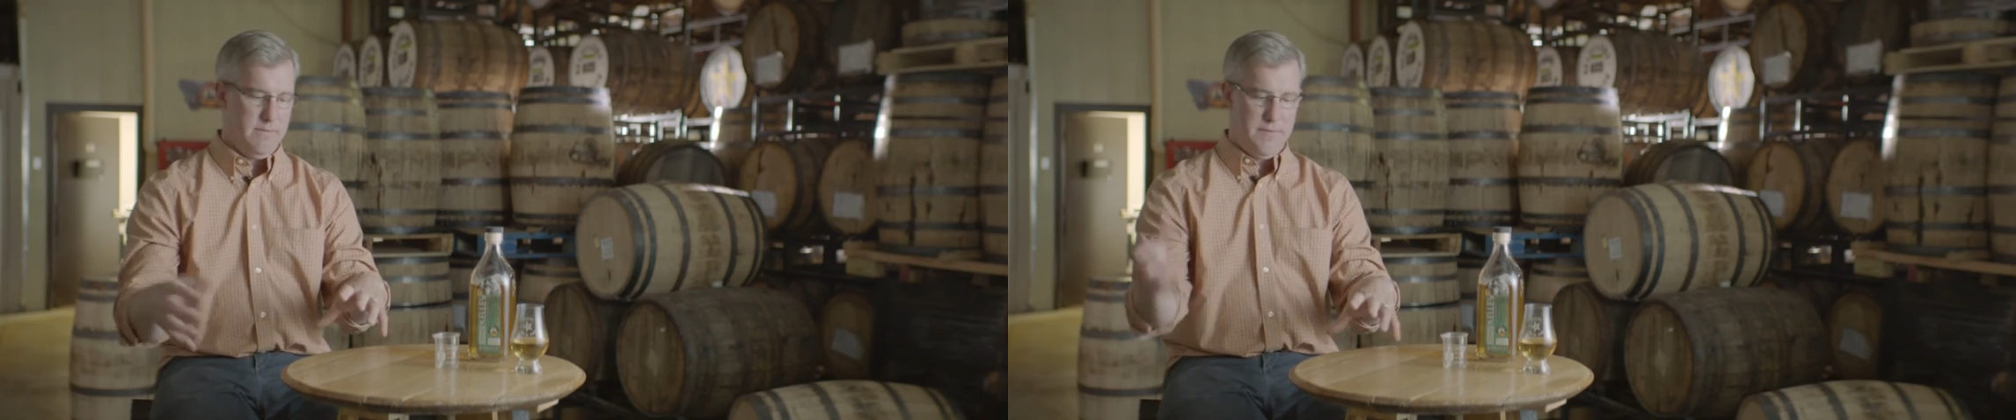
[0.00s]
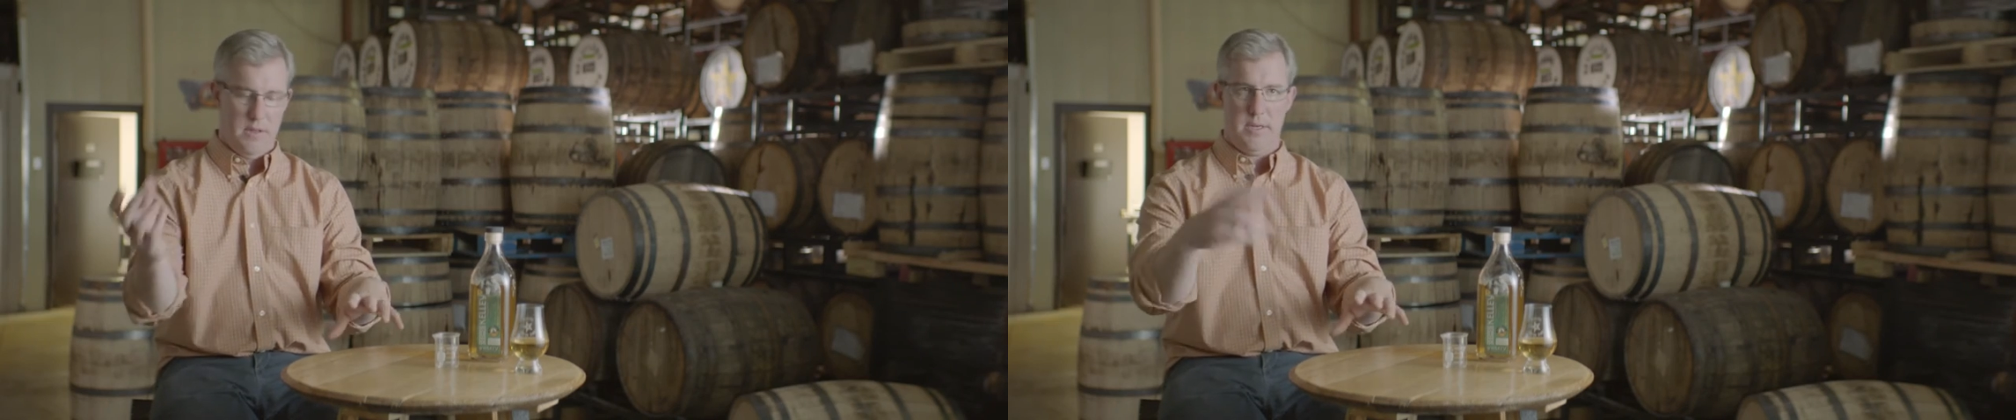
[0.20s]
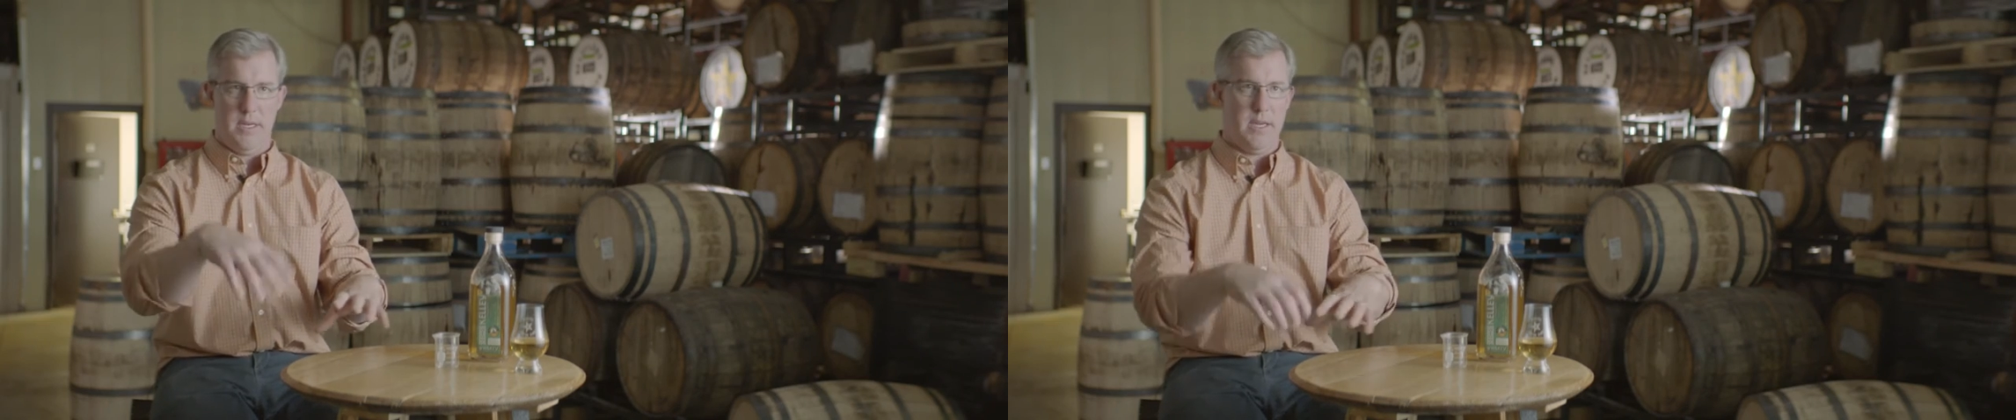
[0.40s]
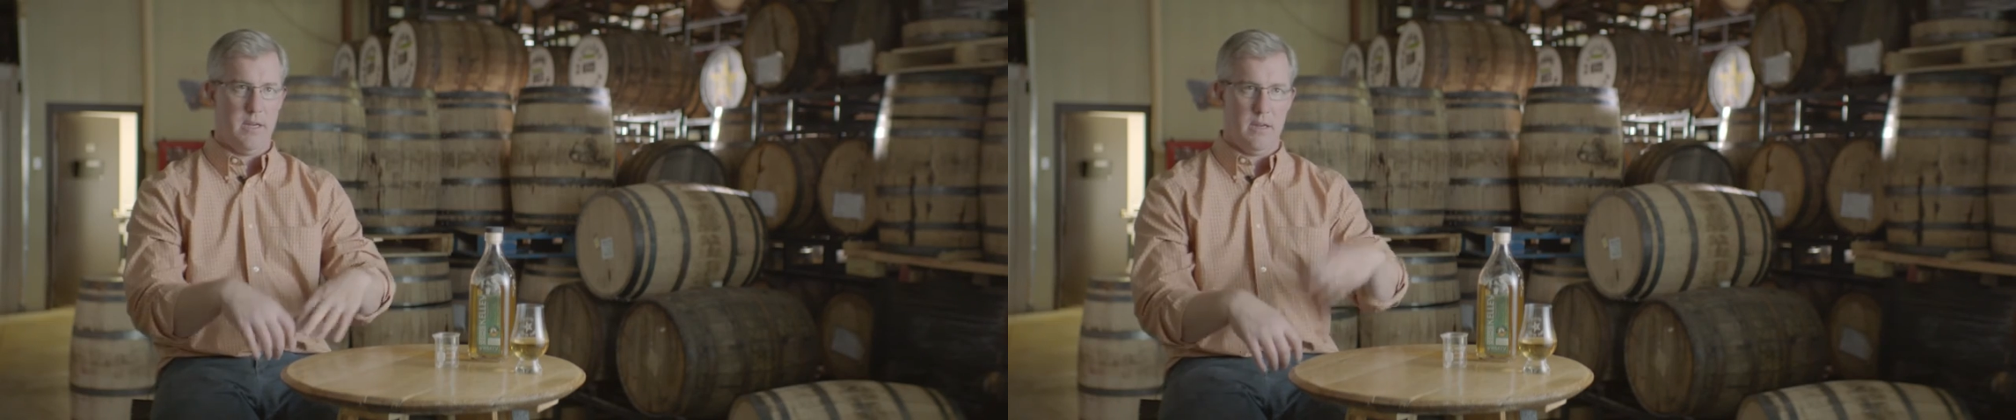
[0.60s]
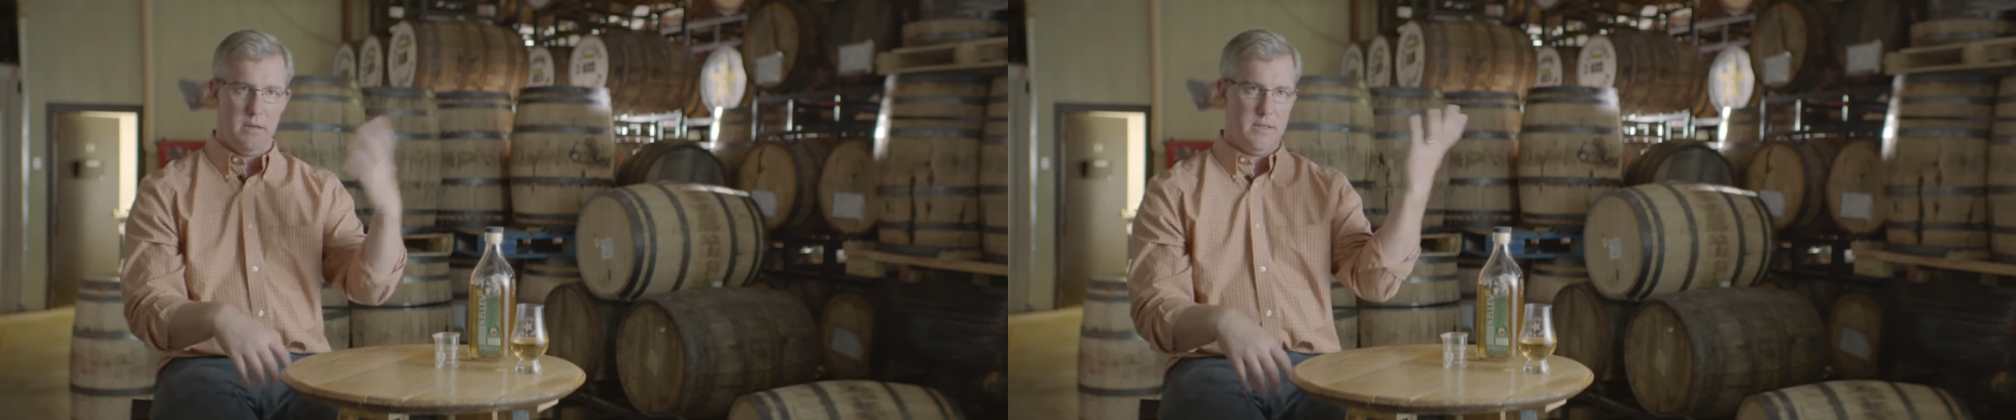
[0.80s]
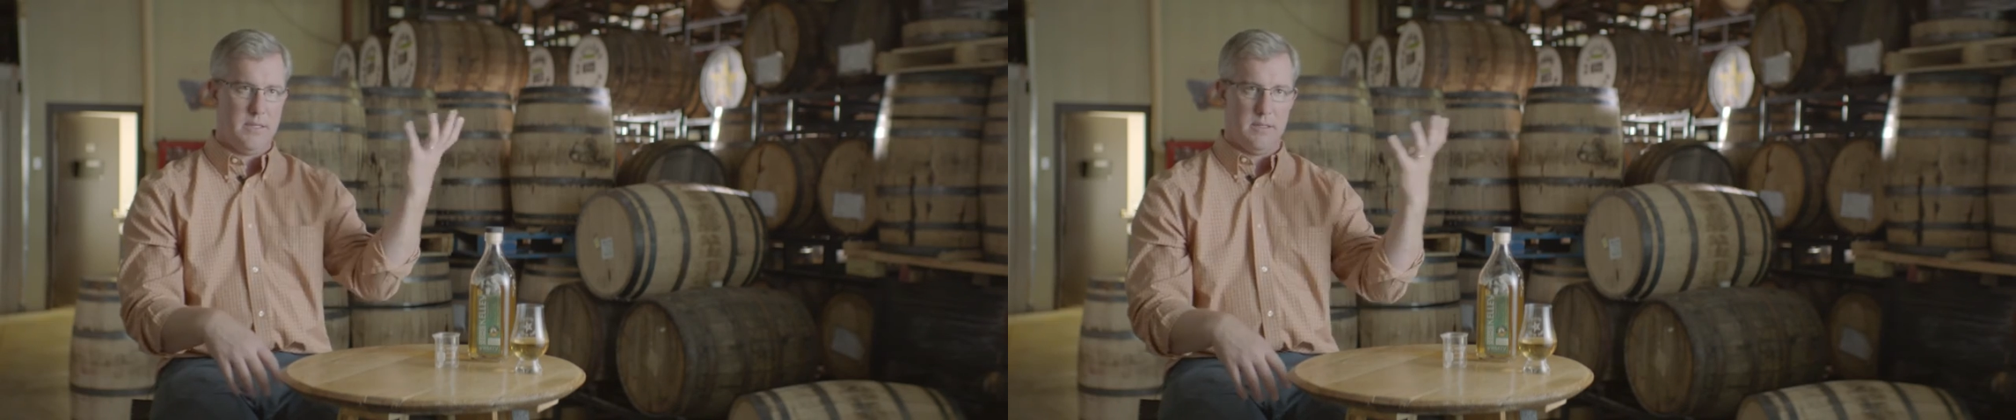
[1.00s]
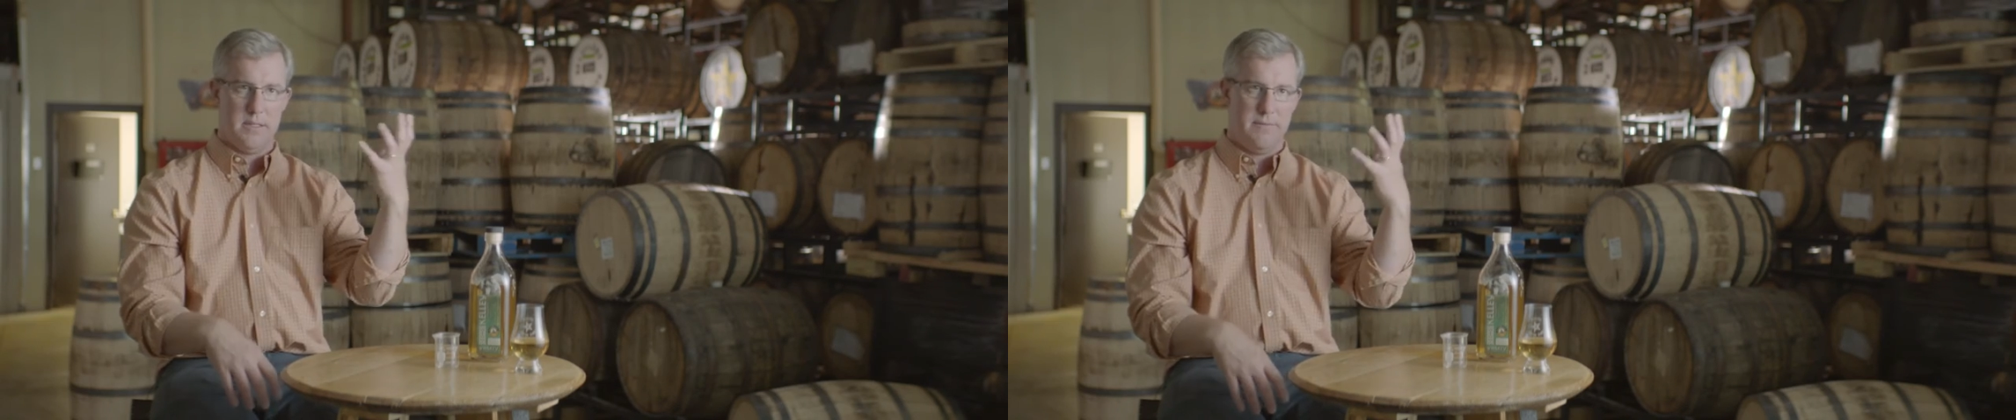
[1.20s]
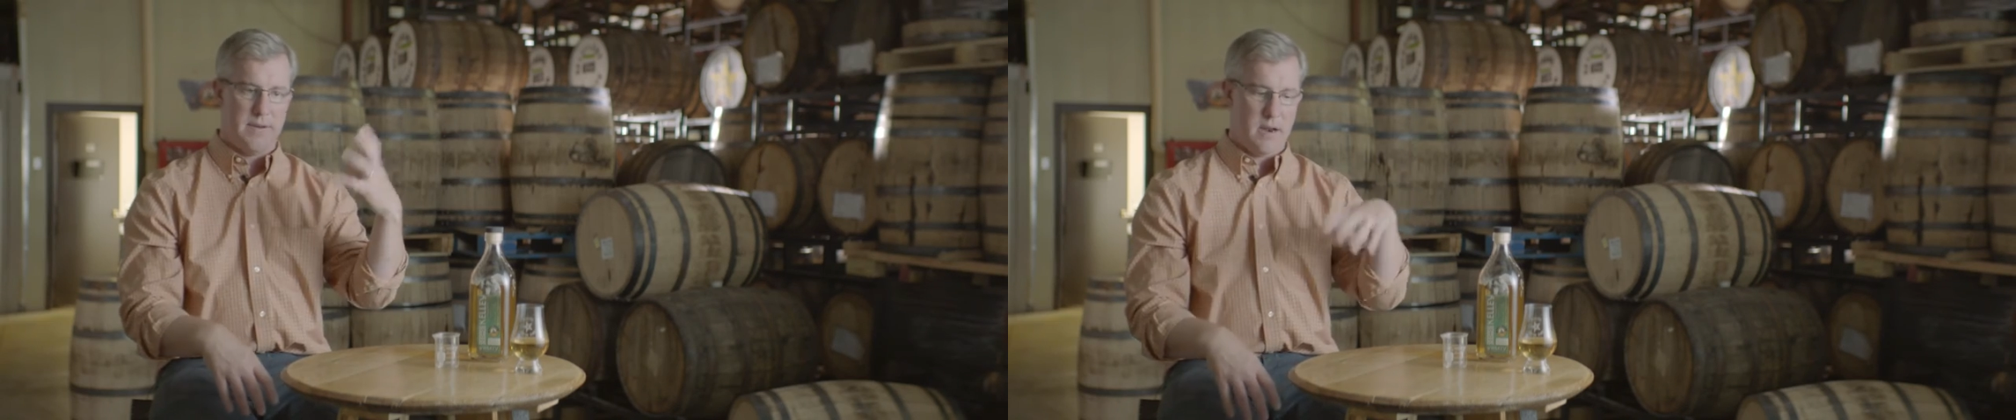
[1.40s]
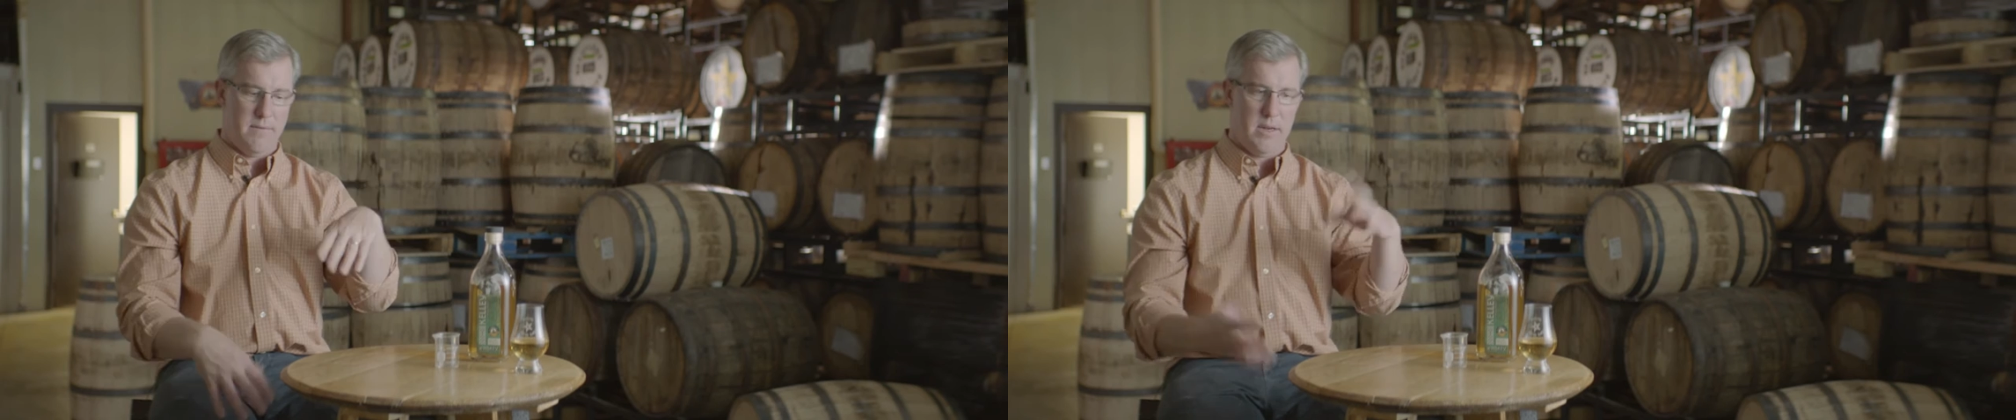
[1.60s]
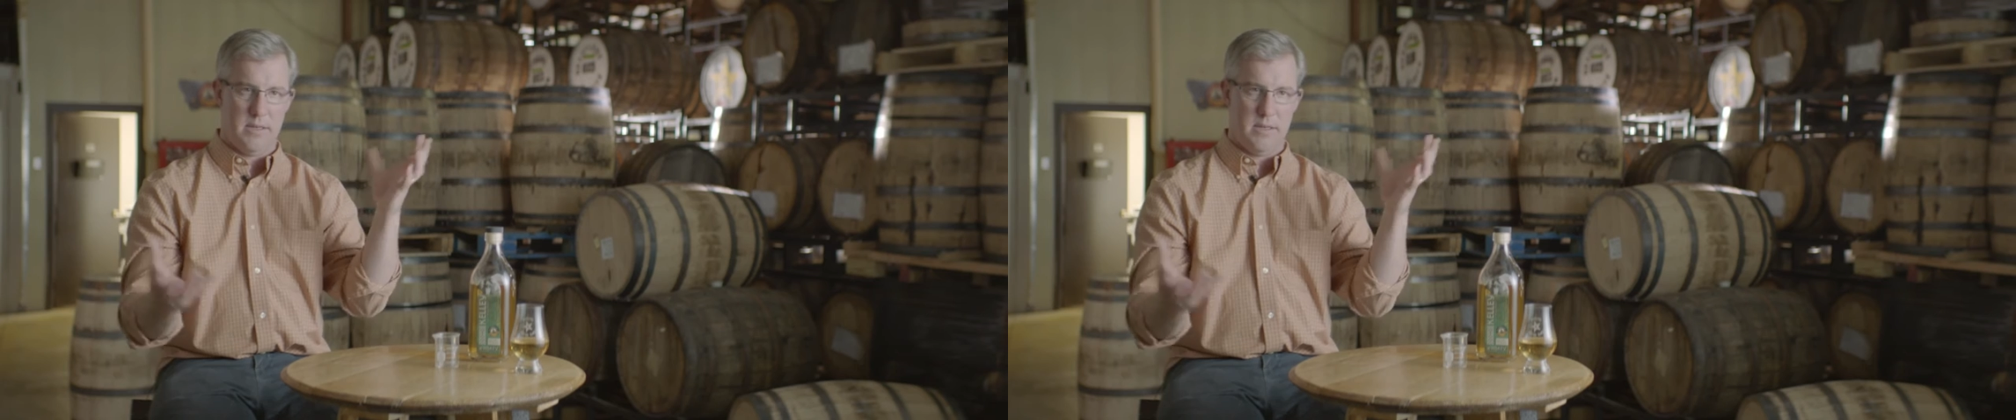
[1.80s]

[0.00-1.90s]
Fill a tea kettle, distill stuff out of it